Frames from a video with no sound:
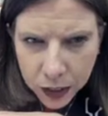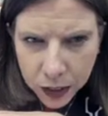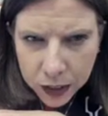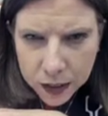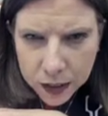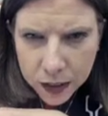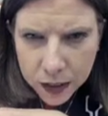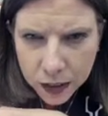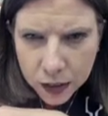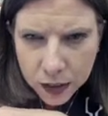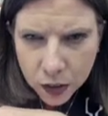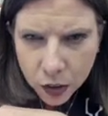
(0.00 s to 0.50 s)

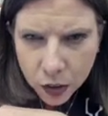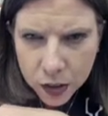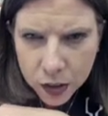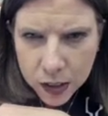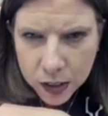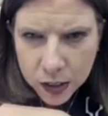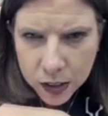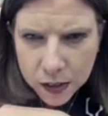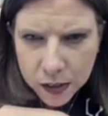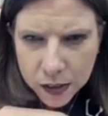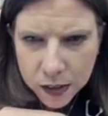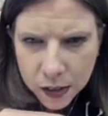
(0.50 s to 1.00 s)
Index
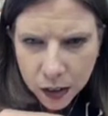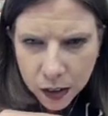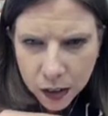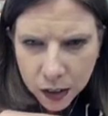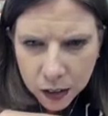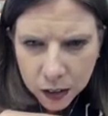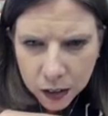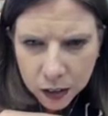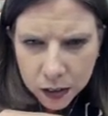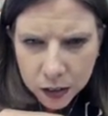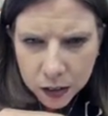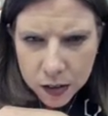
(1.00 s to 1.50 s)
currency is
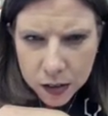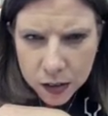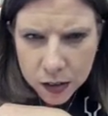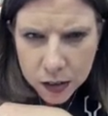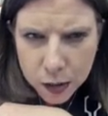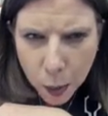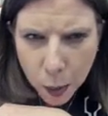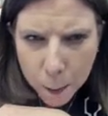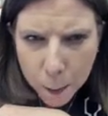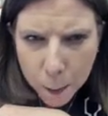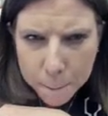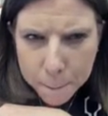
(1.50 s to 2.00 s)
dollars,
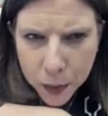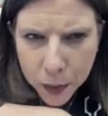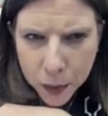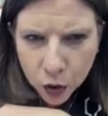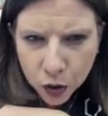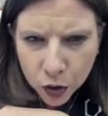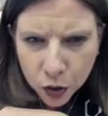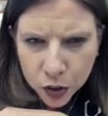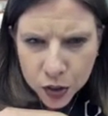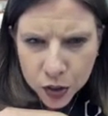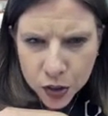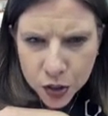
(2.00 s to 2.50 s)

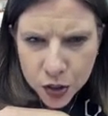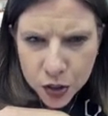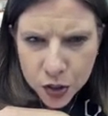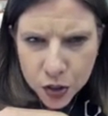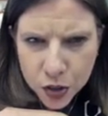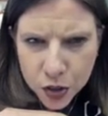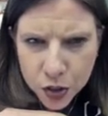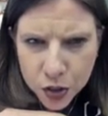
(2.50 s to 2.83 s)
but